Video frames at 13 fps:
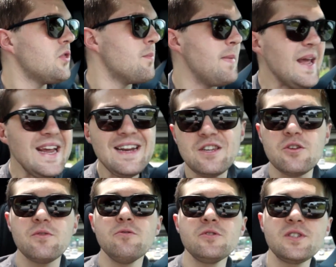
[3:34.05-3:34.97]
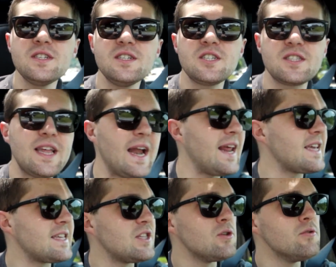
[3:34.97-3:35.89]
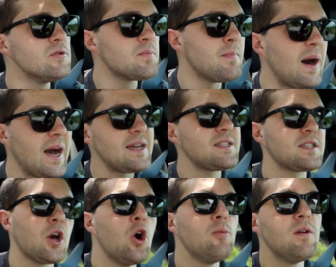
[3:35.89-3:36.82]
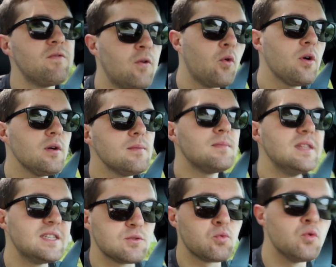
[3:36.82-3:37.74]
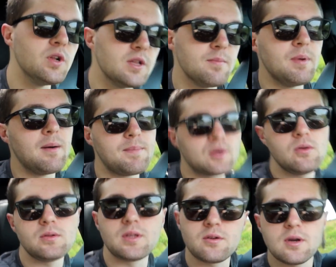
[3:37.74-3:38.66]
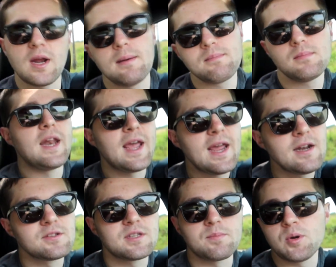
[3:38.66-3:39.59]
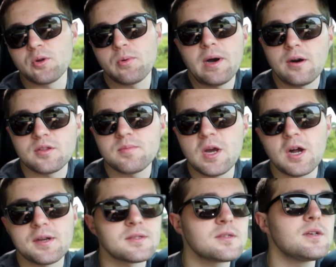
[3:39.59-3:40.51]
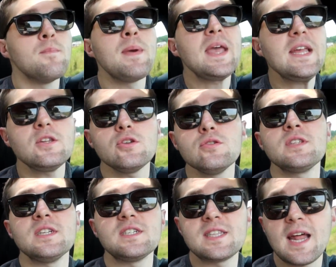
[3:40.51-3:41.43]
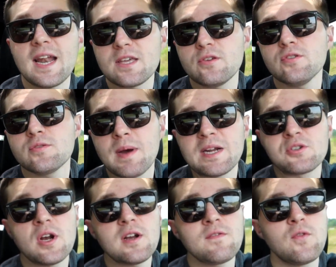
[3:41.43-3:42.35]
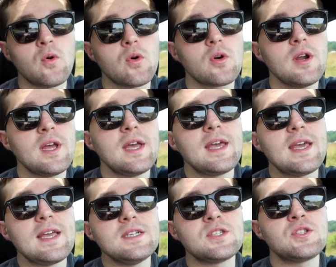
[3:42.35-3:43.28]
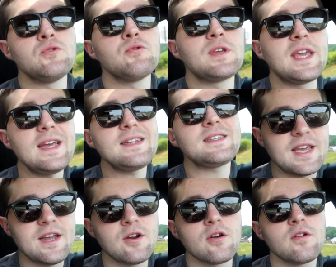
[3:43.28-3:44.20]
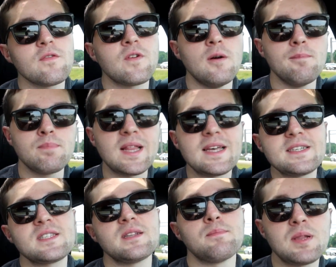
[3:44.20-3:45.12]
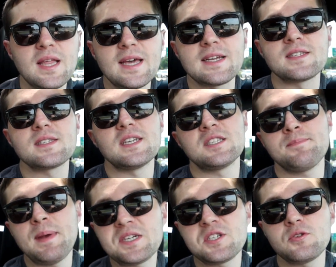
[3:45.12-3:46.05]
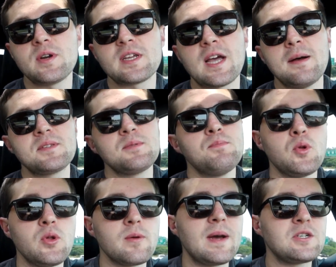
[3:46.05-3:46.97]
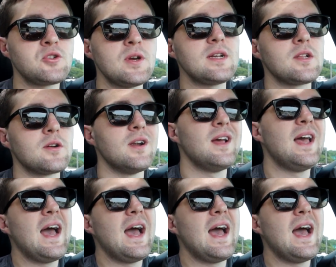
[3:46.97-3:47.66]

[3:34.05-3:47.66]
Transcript: the main usage that I use my Tacoma for, this is really bumpy, holy crap. And it handles it pretty well, to be honest. The main usage that I use my truck for is to get gear from place to place, especially when it comes to pulling my trailer.